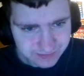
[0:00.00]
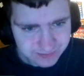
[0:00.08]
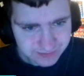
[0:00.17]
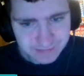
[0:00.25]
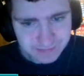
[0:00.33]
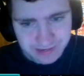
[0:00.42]

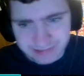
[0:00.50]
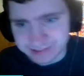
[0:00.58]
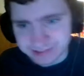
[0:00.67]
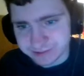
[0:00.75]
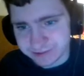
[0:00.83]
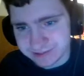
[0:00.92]
Uh, but I
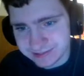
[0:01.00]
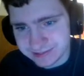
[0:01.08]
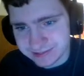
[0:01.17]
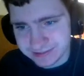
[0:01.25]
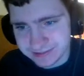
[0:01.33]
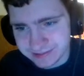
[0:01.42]
do.
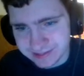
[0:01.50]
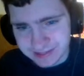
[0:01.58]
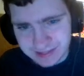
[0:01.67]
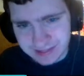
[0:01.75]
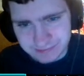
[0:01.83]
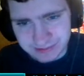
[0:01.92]

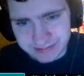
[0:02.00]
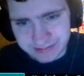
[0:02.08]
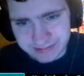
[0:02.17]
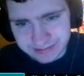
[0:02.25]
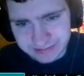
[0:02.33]
But, like,